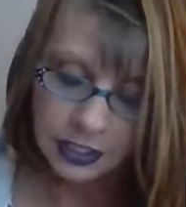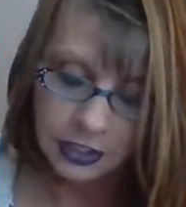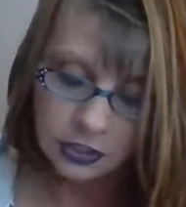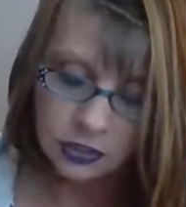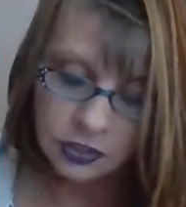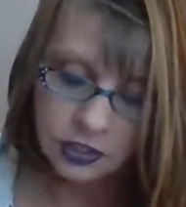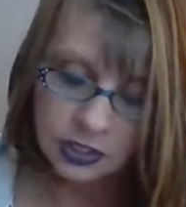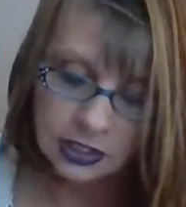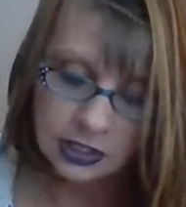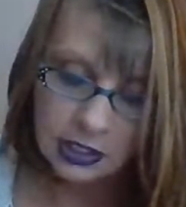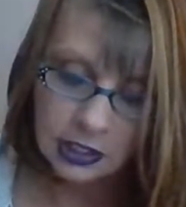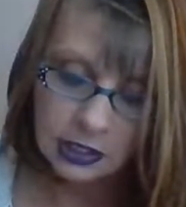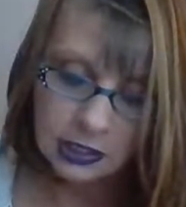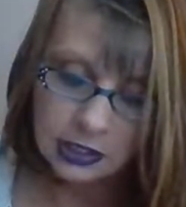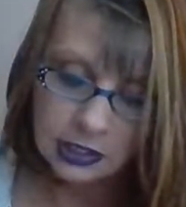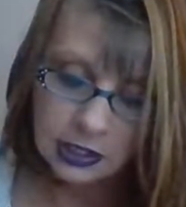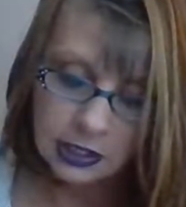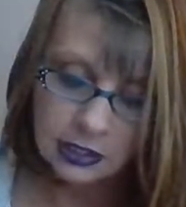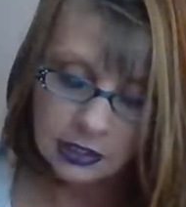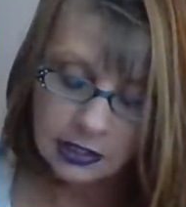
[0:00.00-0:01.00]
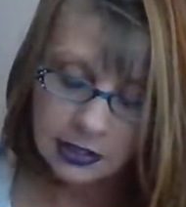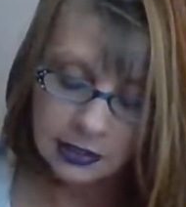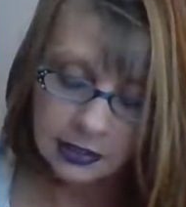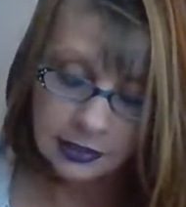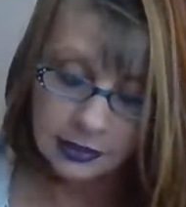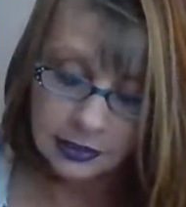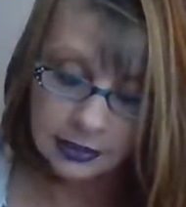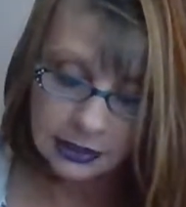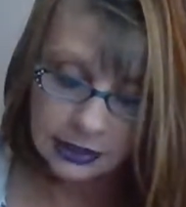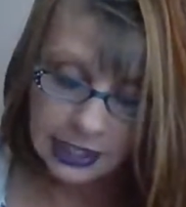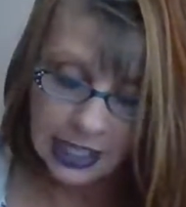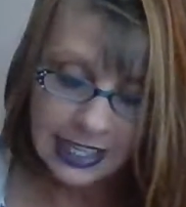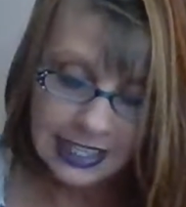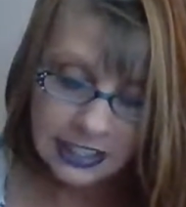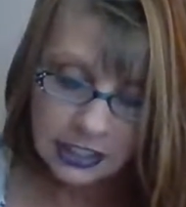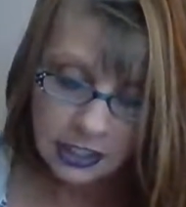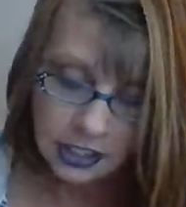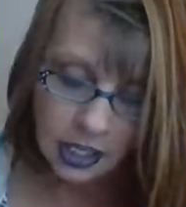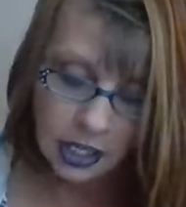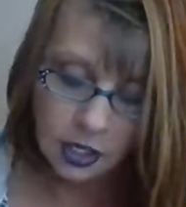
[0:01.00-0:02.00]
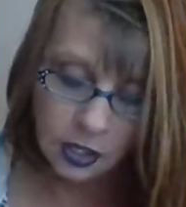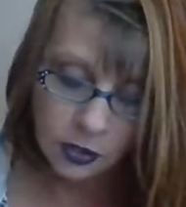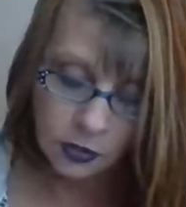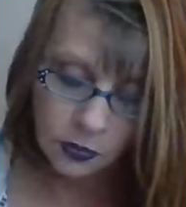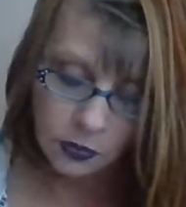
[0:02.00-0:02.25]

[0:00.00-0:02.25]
it's just uh, let go.